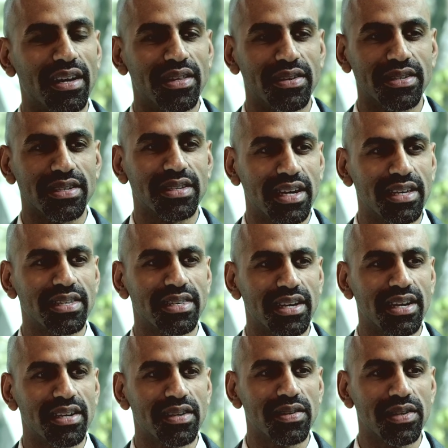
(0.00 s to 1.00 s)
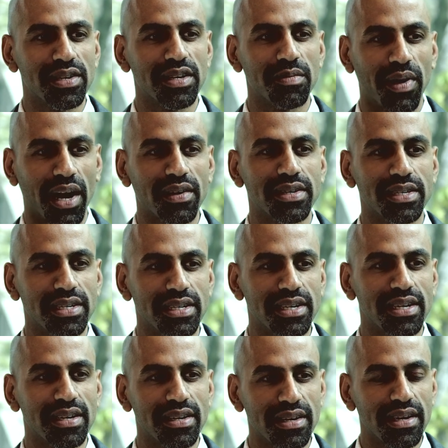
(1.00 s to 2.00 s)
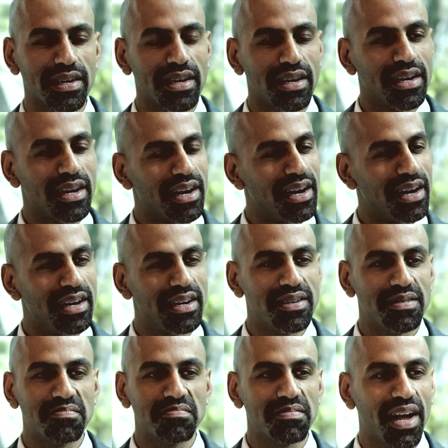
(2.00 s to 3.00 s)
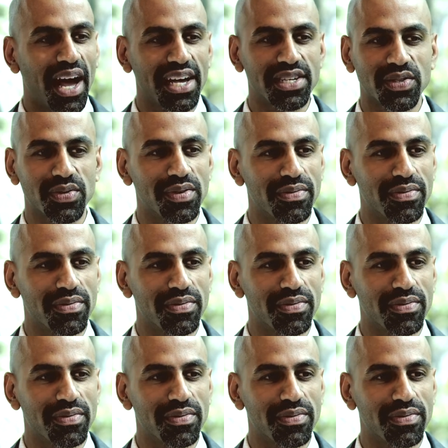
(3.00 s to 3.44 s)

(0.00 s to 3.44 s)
There's a sense that democracy has to